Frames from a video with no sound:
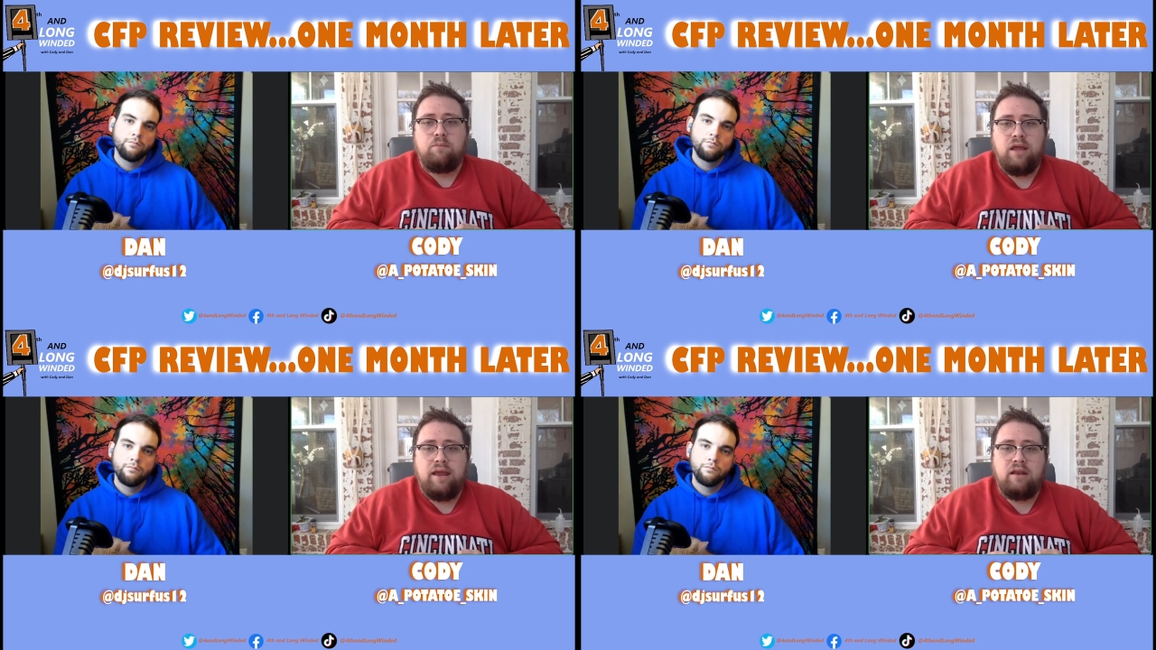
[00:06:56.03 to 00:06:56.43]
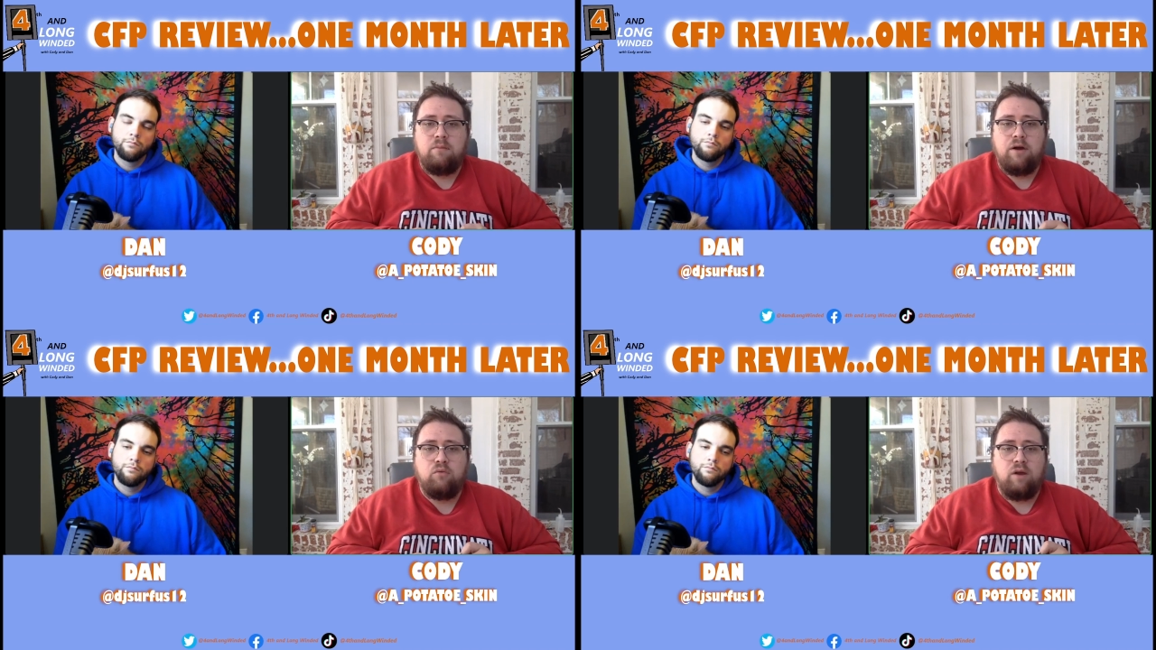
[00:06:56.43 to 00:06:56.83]
Speaker 1: complain
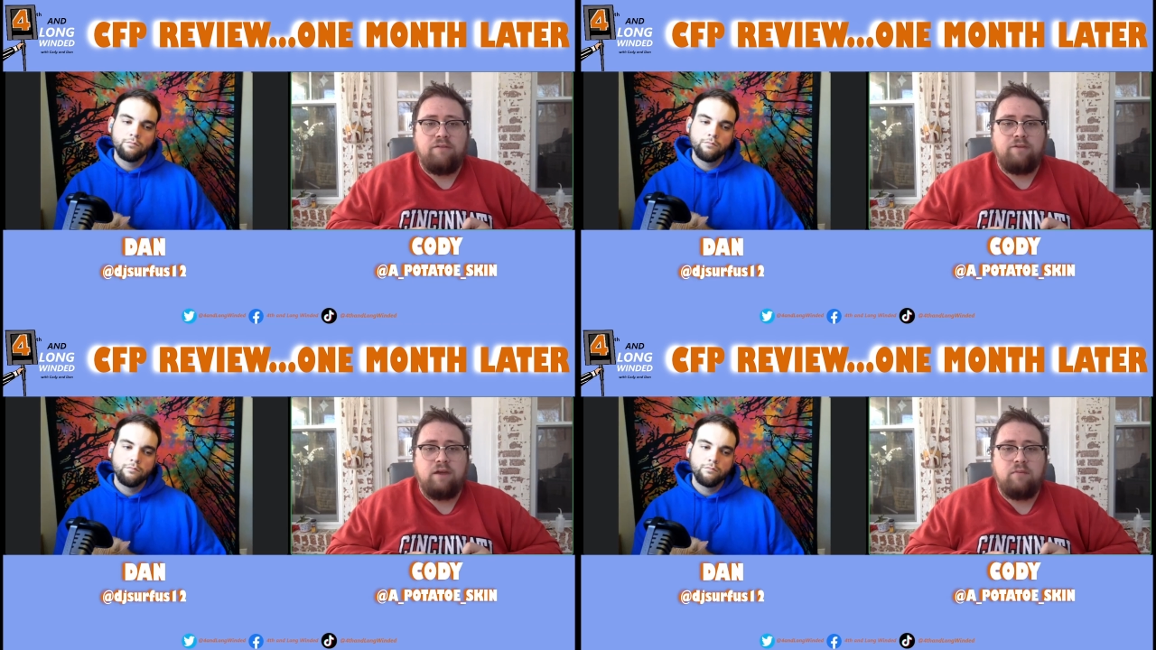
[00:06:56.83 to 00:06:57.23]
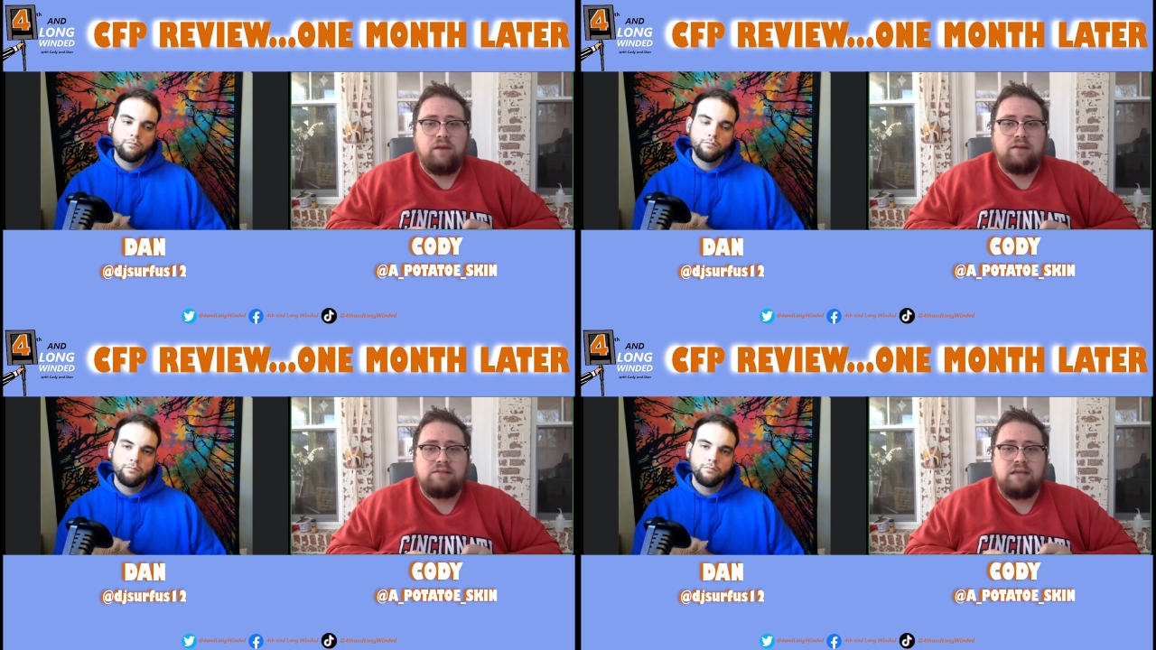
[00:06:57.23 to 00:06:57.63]
about refing
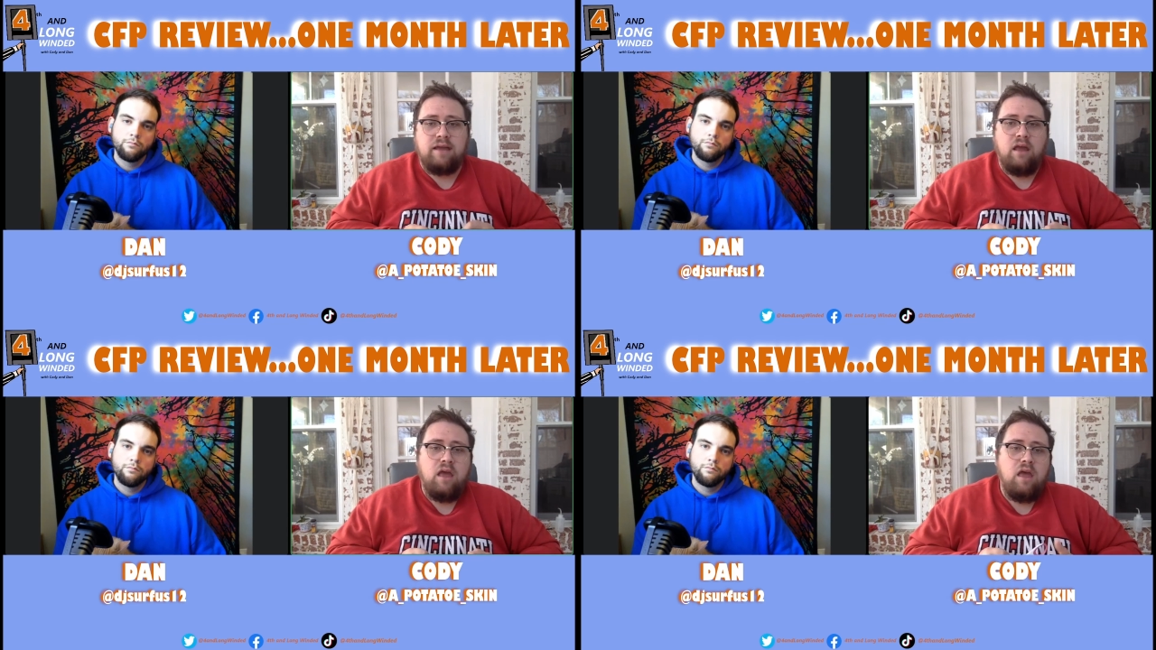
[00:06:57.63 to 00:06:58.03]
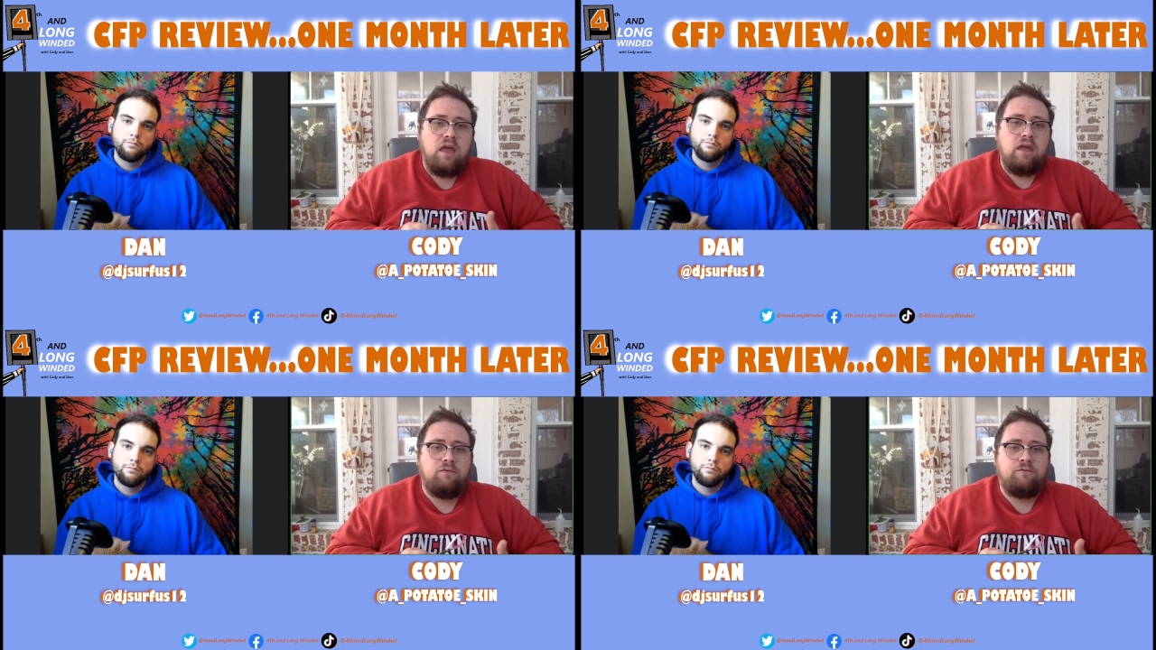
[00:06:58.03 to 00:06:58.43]
because like
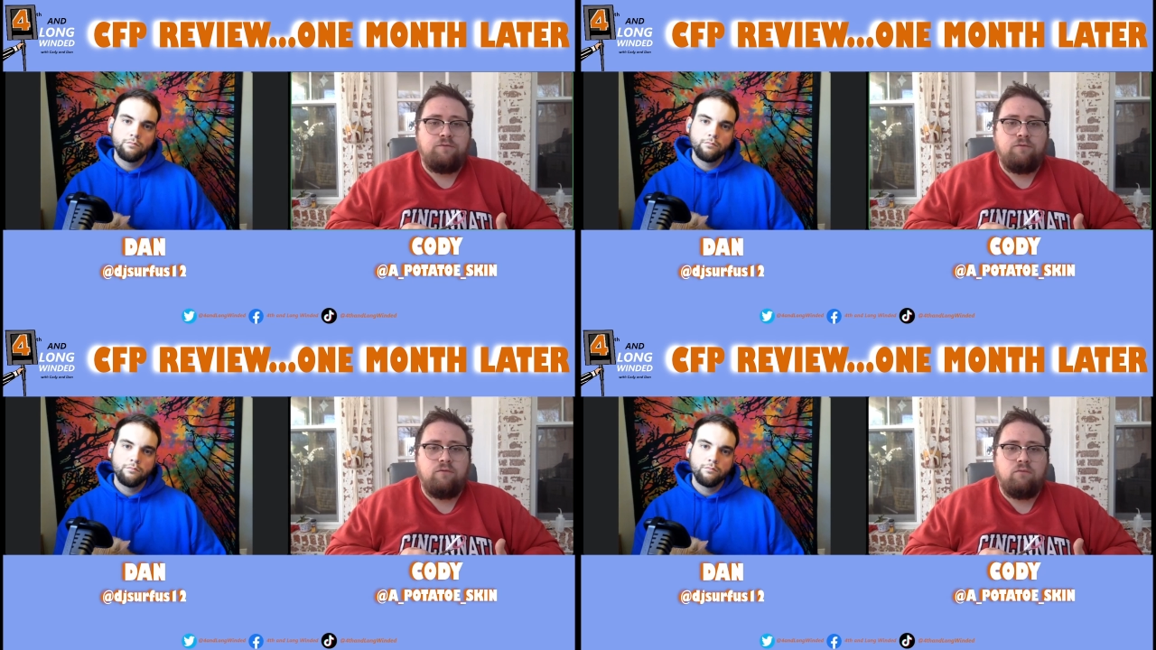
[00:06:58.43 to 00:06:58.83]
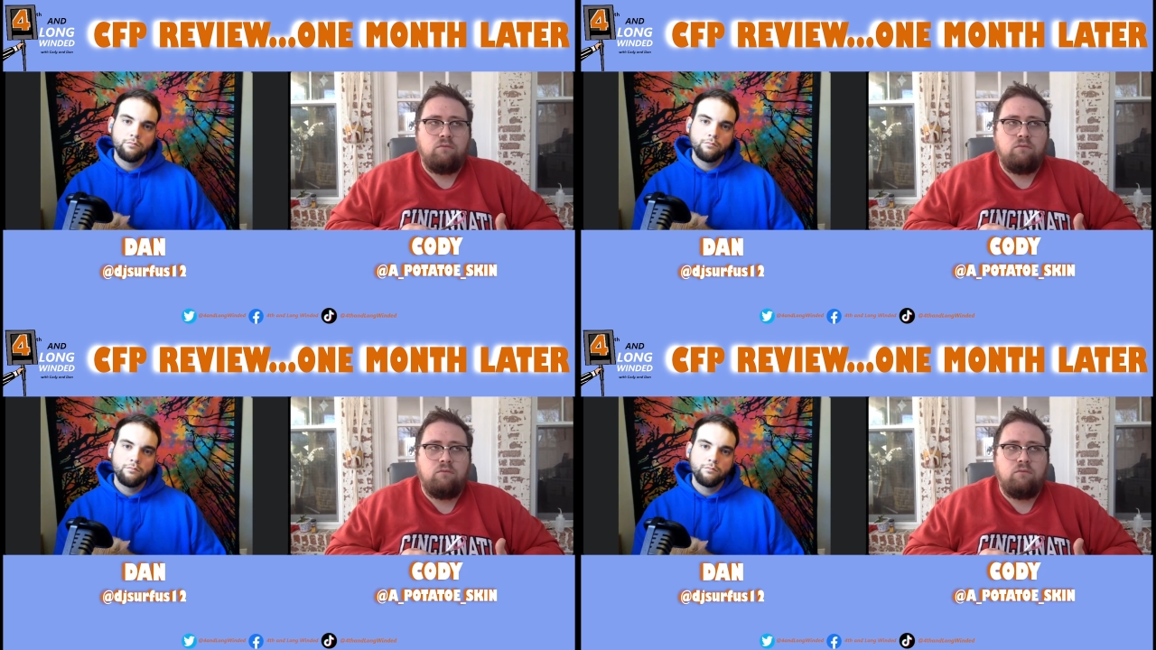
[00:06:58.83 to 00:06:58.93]
if